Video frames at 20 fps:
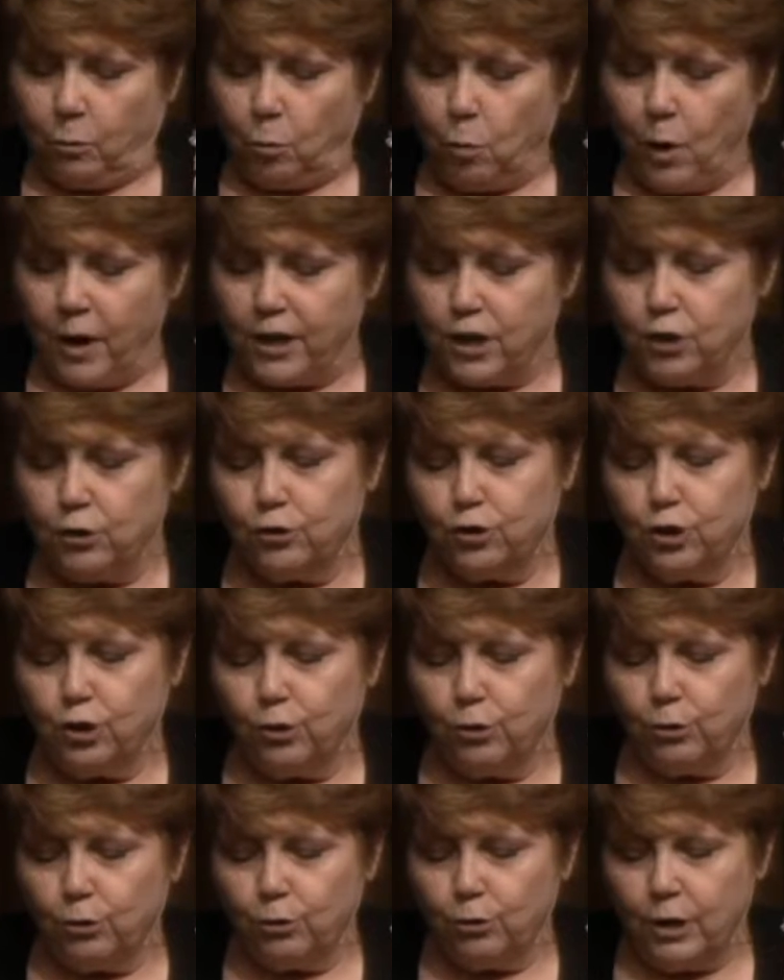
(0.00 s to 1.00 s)
what you
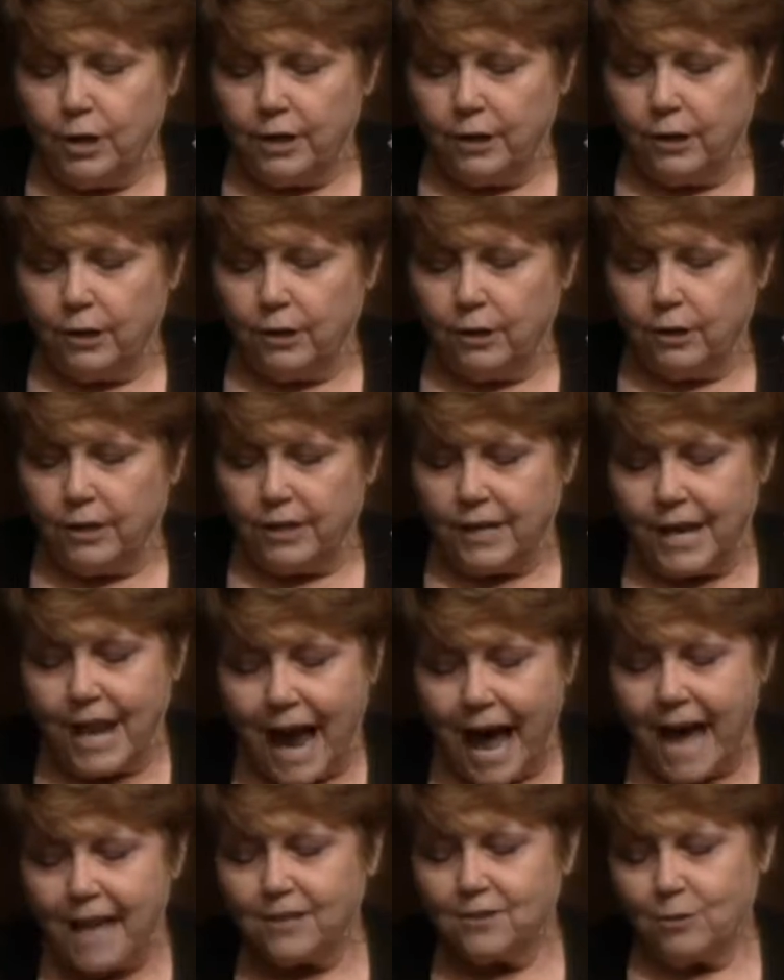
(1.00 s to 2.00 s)
do
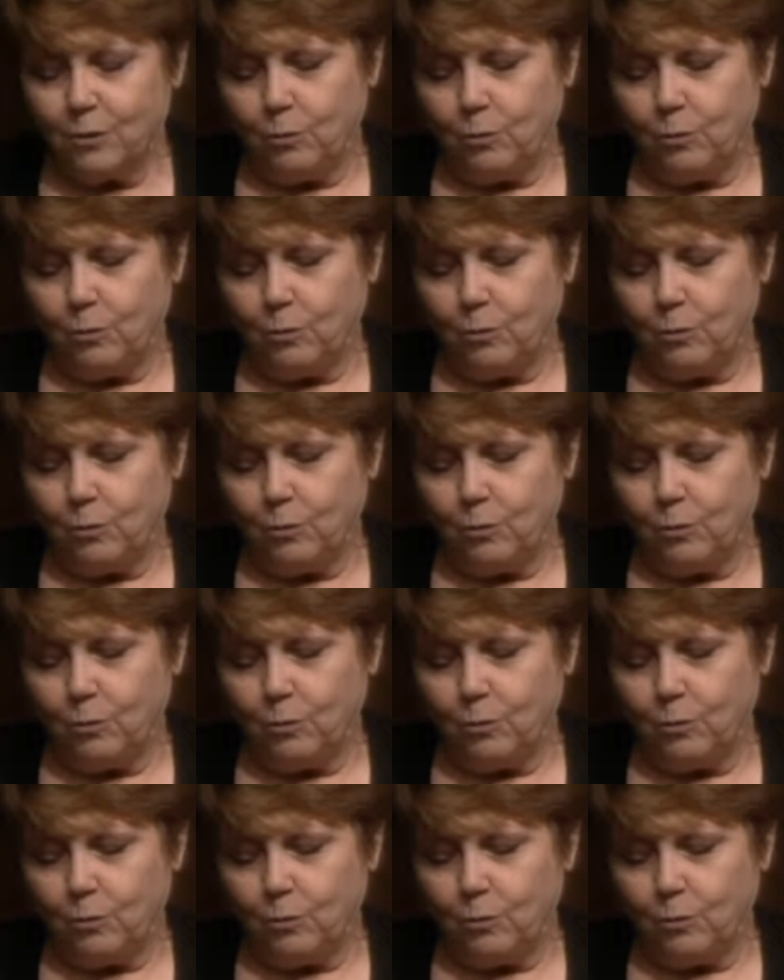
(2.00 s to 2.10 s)
not